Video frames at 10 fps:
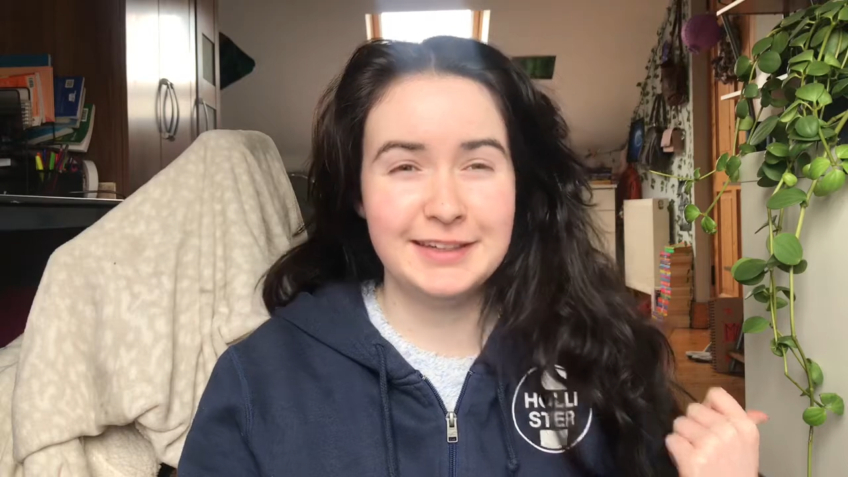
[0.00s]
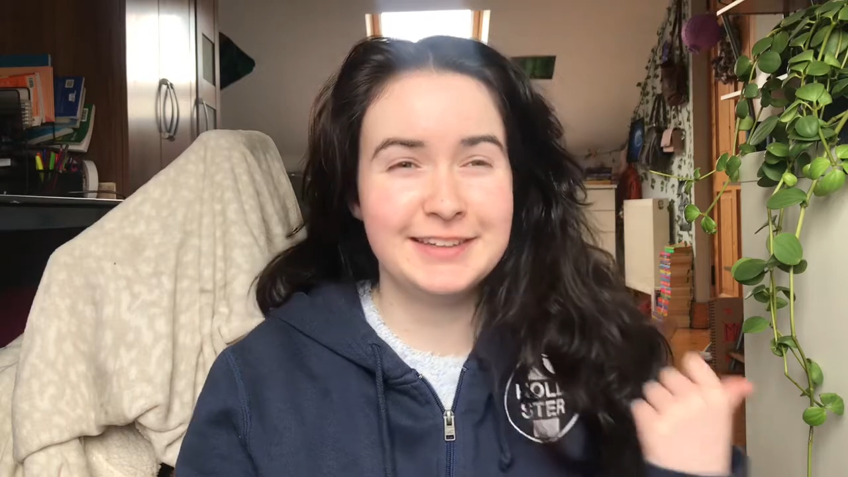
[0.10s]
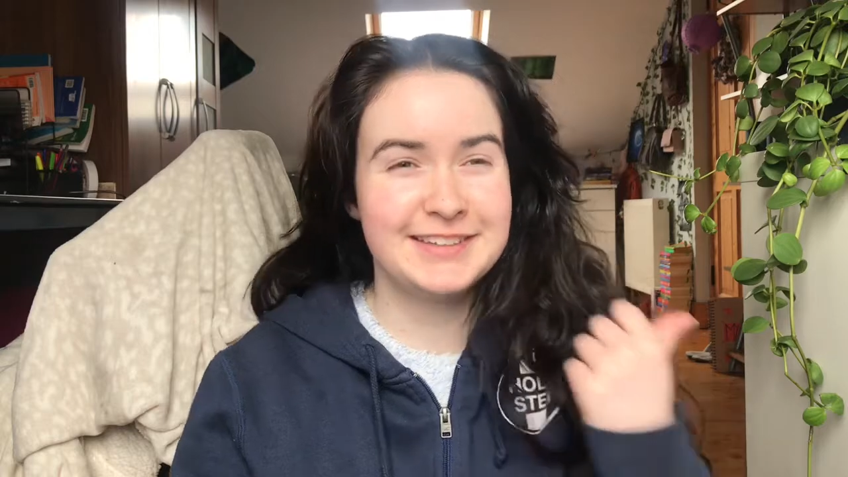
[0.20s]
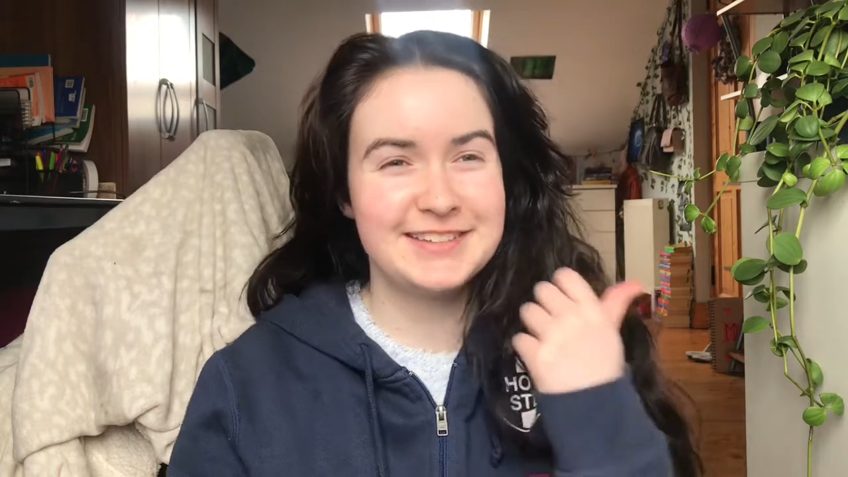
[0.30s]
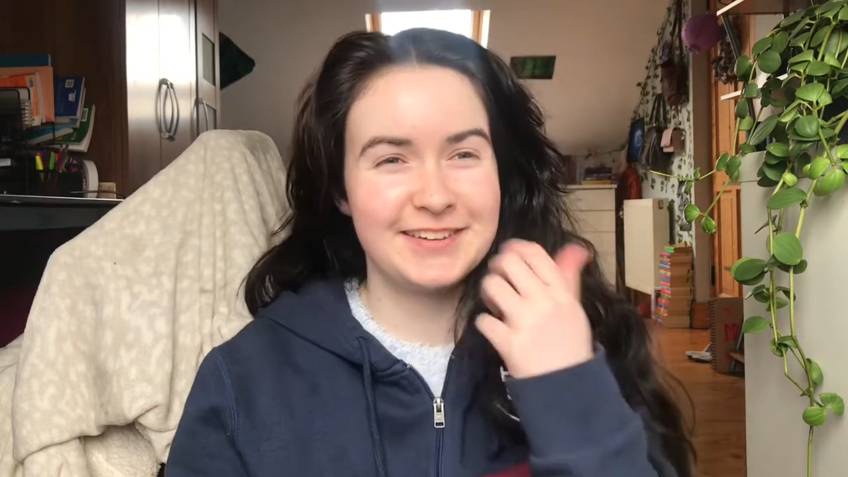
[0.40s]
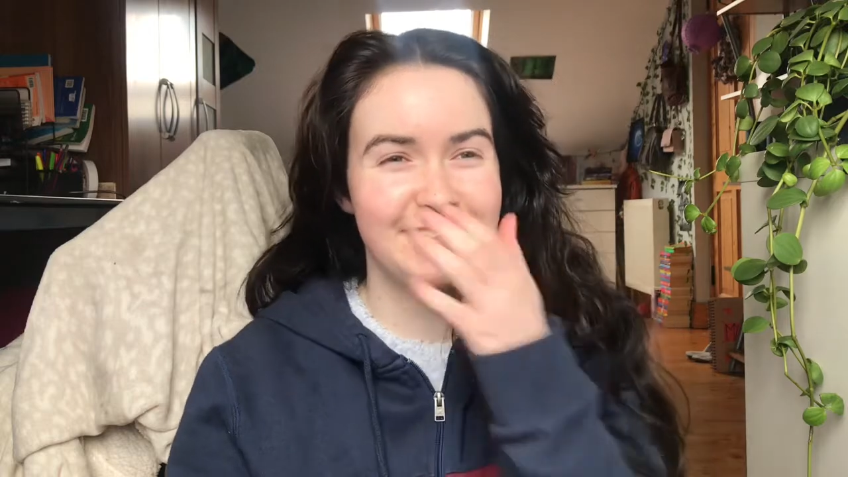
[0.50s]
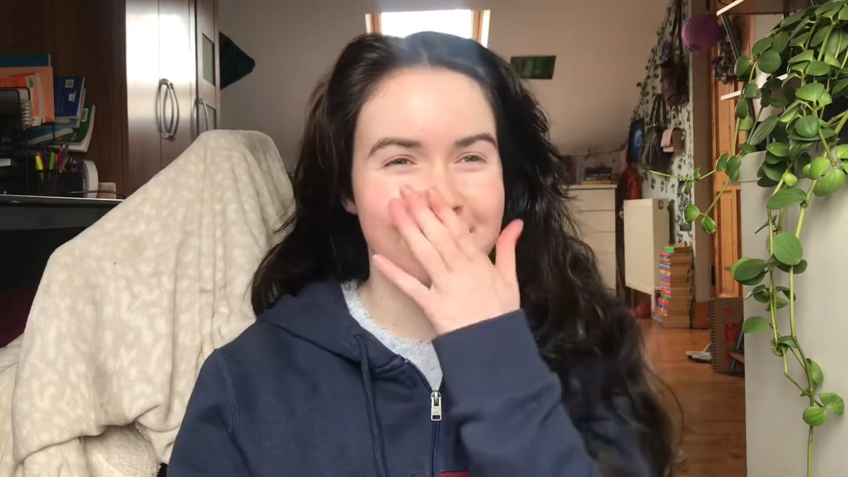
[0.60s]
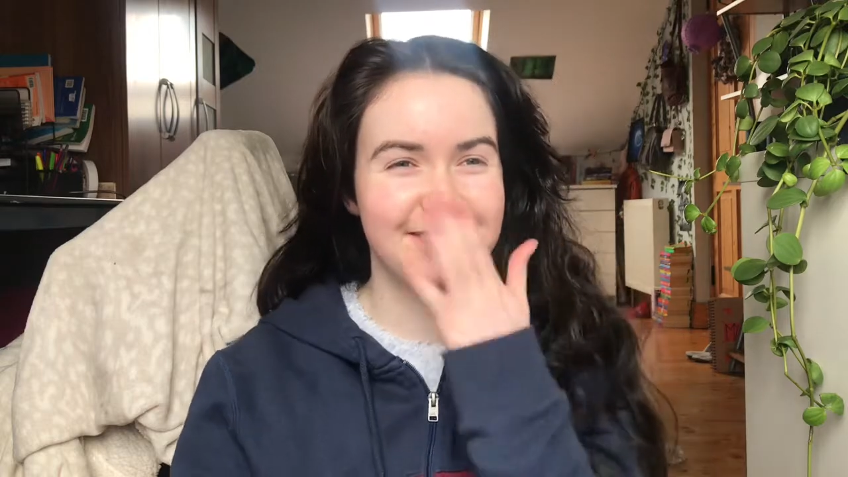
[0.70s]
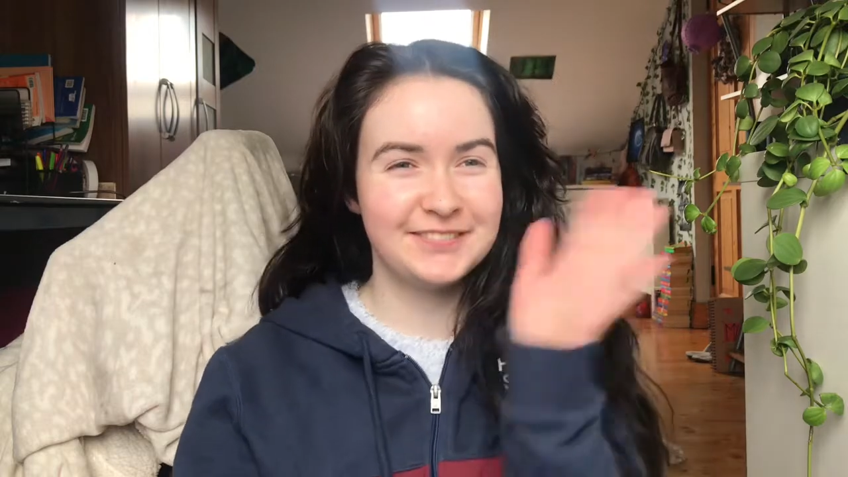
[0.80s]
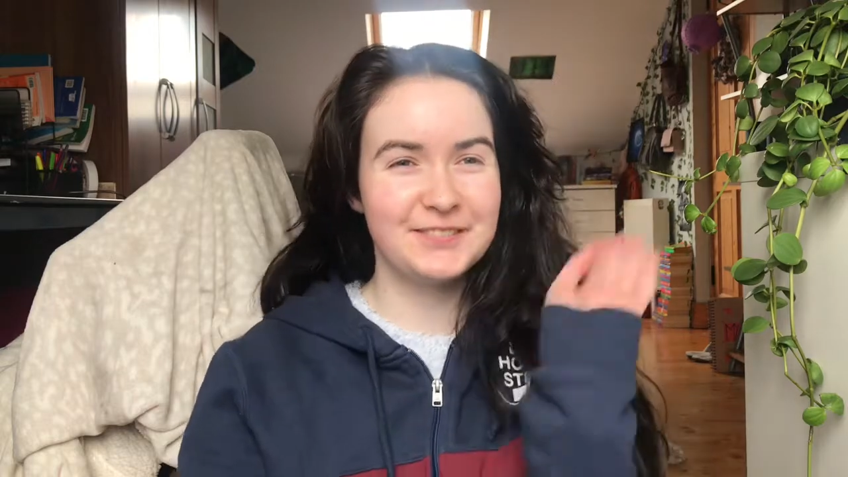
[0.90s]

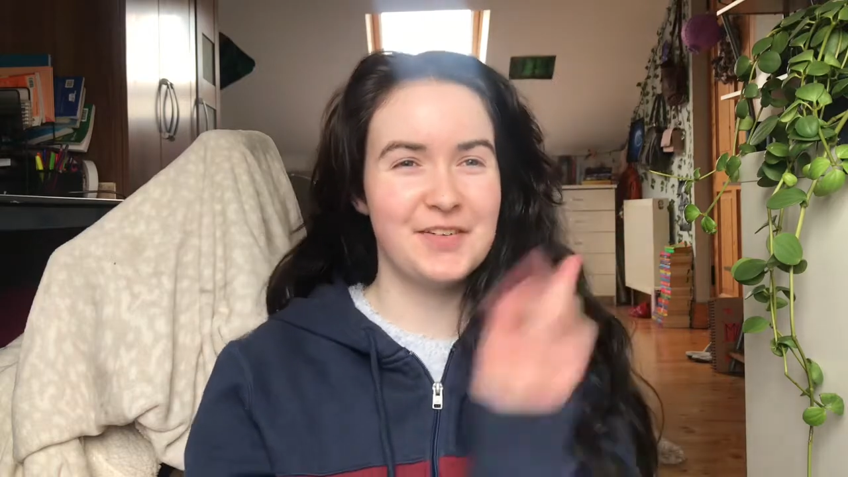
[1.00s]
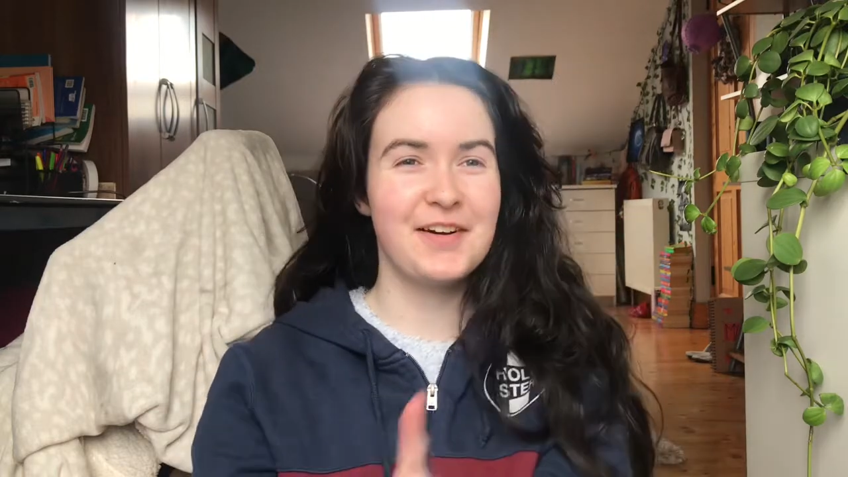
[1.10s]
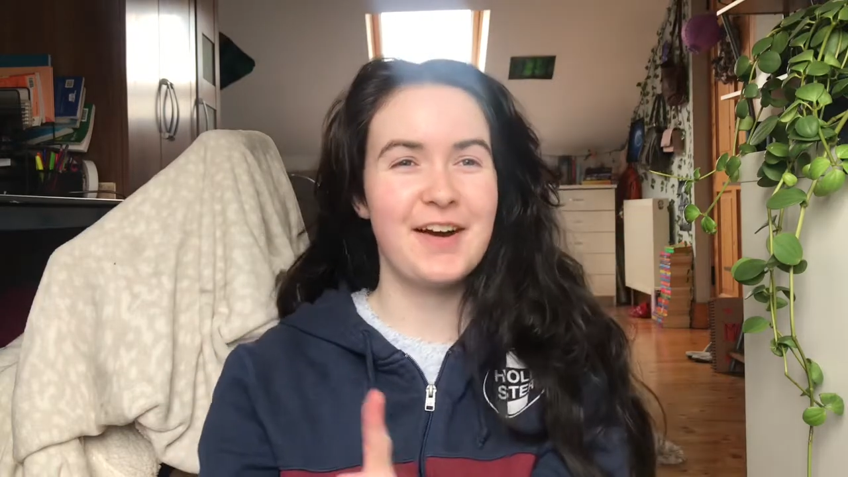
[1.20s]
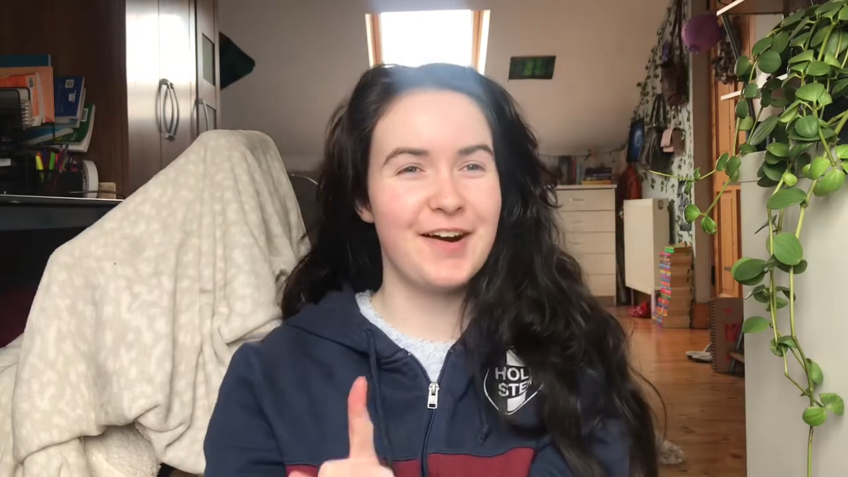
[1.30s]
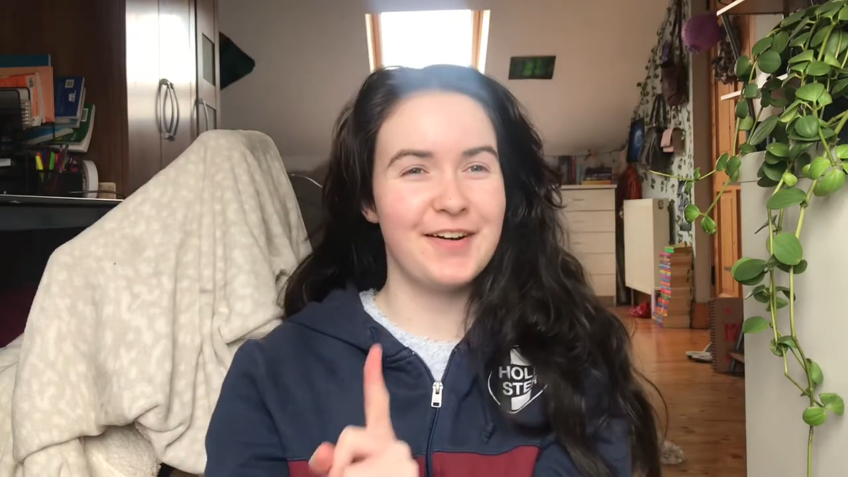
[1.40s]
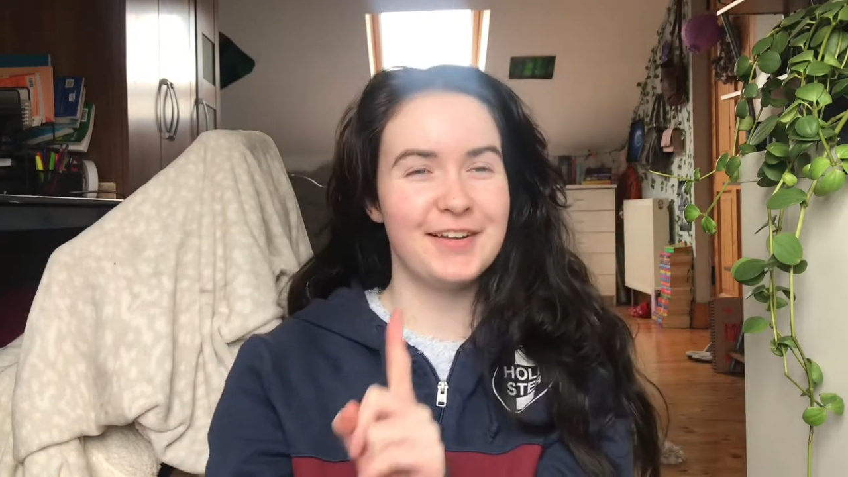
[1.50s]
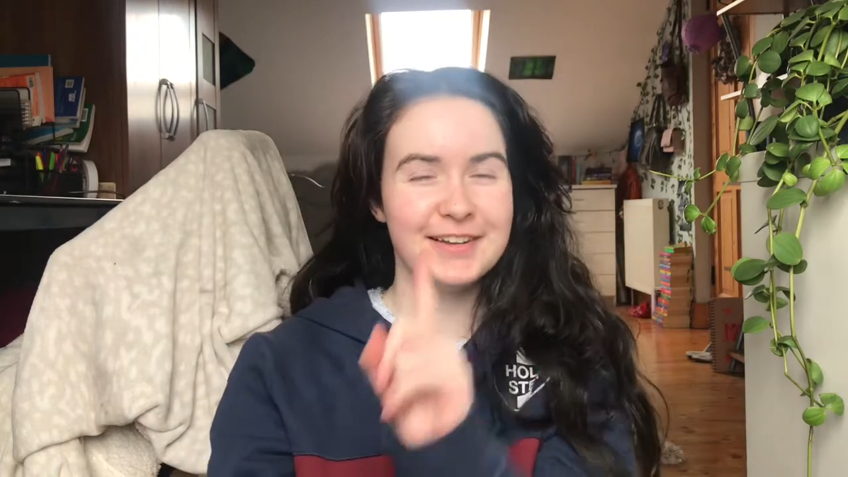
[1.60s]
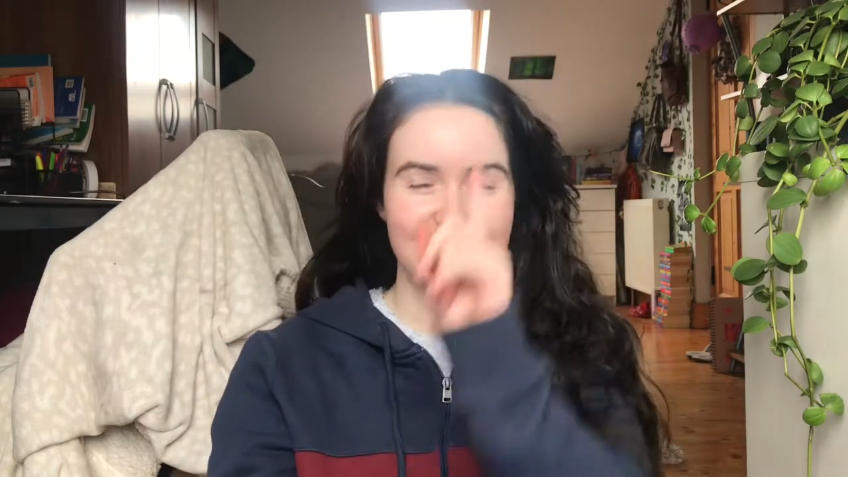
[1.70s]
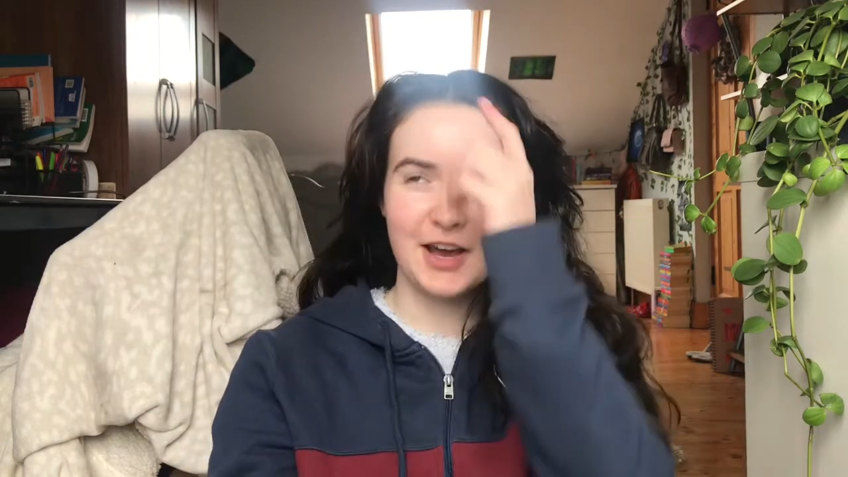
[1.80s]
so book haul